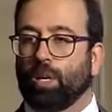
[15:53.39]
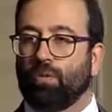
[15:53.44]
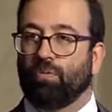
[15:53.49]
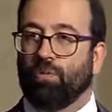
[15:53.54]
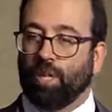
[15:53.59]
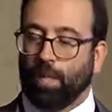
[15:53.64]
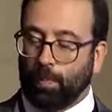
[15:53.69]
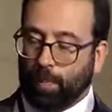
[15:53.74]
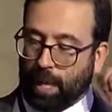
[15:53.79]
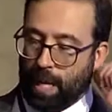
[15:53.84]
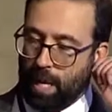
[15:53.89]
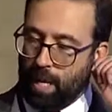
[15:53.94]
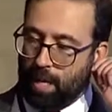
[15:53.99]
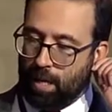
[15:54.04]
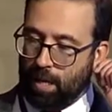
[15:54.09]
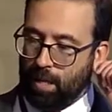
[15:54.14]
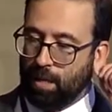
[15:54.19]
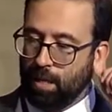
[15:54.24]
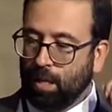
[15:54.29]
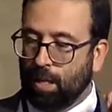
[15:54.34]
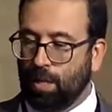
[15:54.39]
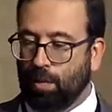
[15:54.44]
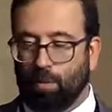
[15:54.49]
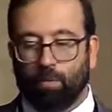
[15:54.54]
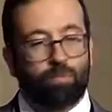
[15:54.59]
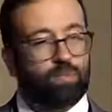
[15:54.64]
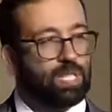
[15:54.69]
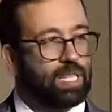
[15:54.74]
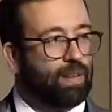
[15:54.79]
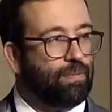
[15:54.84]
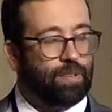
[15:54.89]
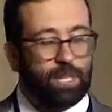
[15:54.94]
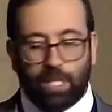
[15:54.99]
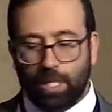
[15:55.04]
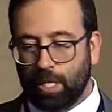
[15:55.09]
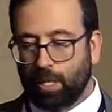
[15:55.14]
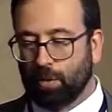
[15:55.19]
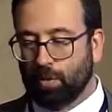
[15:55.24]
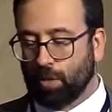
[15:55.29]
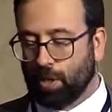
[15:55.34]
of Phillip Cagan, 70
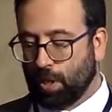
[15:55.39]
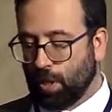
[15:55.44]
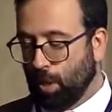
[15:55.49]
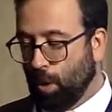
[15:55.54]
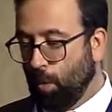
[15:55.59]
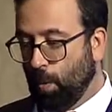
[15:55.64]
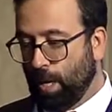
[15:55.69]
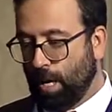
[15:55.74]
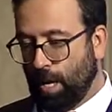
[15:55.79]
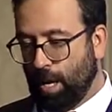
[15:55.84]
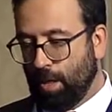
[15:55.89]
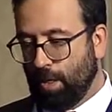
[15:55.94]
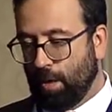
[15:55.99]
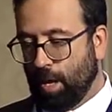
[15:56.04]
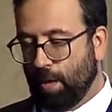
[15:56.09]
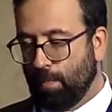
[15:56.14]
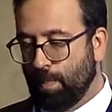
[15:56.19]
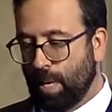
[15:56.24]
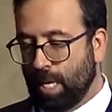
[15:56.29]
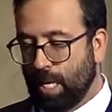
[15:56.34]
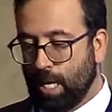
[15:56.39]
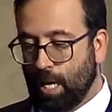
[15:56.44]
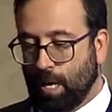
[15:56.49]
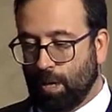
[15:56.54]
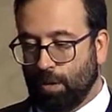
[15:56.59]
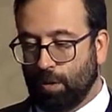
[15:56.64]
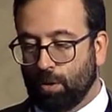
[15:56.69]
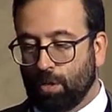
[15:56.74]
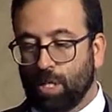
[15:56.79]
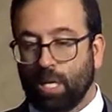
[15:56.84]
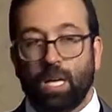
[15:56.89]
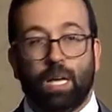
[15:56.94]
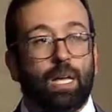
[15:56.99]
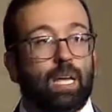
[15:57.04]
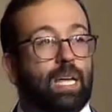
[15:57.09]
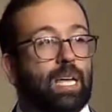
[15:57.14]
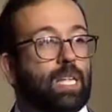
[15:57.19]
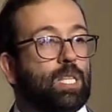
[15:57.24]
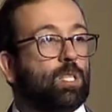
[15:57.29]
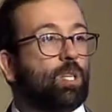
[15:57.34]
years ago and, and many others,
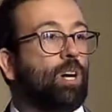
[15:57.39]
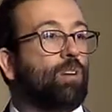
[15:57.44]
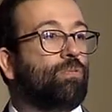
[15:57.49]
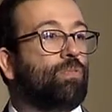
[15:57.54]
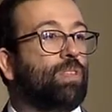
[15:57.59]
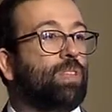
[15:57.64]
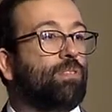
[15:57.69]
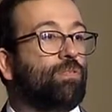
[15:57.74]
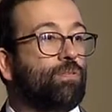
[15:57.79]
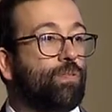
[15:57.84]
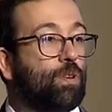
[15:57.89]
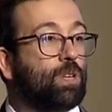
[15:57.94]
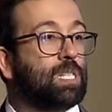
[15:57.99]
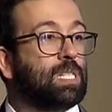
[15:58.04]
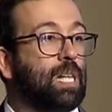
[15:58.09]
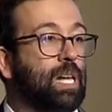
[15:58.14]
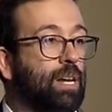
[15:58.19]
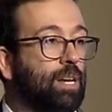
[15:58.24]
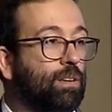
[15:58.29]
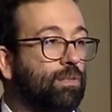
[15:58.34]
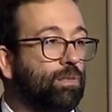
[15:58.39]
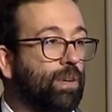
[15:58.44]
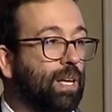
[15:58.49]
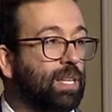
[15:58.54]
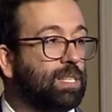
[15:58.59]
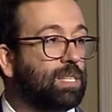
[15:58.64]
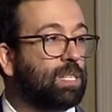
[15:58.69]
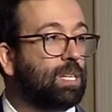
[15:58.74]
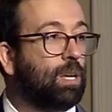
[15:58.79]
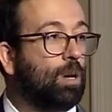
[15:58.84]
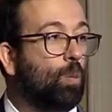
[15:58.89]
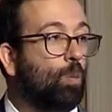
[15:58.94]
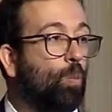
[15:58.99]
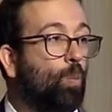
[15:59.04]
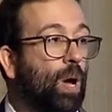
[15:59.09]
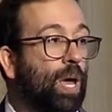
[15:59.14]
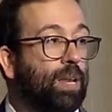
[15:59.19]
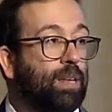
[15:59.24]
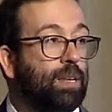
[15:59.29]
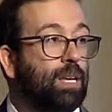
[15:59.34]
it's often the first line of defense
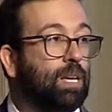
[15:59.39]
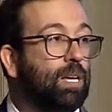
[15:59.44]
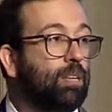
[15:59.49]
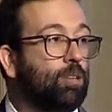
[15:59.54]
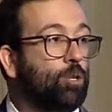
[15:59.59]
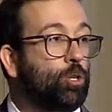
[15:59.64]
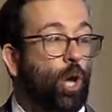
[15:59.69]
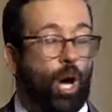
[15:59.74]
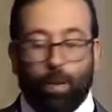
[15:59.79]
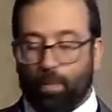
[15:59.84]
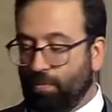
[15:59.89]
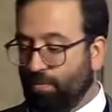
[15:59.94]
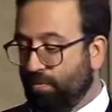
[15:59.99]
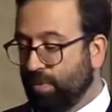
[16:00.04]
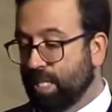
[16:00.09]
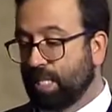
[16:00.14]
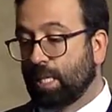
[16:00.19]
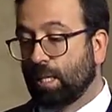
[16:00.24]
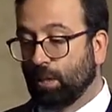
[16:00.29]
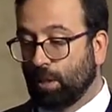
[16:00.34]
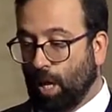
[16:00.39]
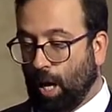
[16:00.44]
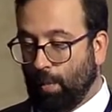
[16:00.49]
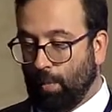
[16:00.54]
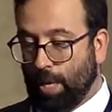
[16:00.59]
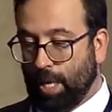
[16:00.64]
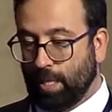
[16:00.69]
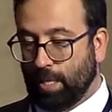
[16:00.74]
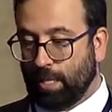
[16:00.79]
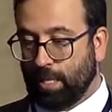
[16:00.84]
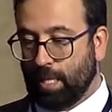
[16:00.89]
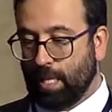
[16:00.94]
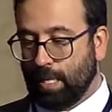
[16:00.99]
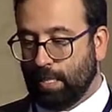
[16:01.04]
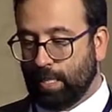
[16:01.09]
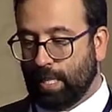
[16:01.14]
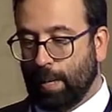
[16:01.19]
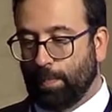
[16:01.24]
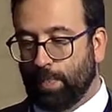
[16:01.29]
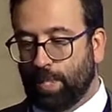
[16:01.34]
when do fiscal dominance
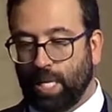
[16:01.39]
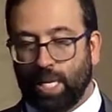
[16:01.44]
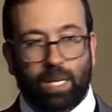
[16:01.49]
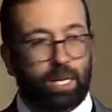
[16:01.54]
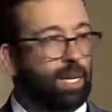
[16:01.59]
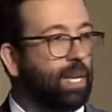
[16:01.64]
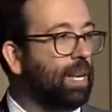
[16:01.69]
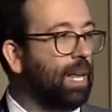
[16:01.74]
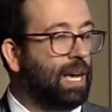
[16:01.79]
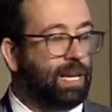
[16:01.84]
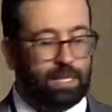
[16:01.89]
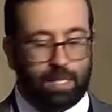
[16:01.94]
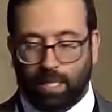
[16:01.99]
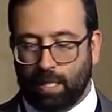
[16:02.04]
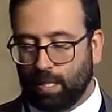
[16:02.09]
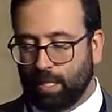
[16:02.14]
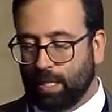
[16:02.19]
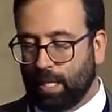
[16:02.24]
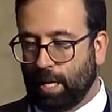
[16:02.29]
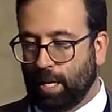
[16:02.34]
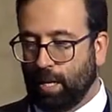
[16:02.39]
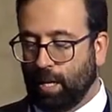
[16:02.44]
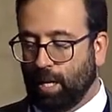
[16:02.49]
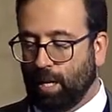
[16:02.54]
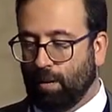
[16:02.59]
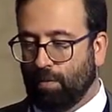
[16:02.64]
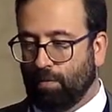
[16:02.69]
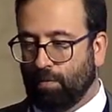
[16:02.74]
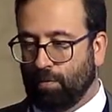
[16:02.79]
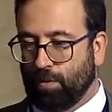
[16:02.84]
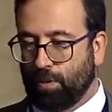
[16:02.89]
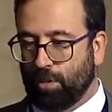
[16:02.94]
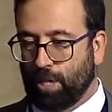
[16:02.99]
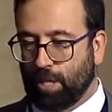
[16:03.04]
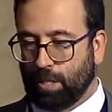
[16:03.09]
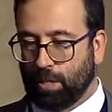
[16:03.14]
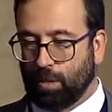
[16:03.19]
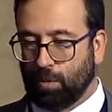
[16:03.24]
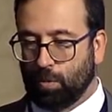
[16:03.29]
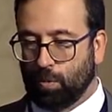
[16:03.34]
steps in, and as in, say, uh,
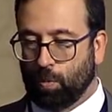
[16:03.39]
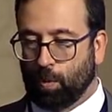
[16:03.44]
Francesco's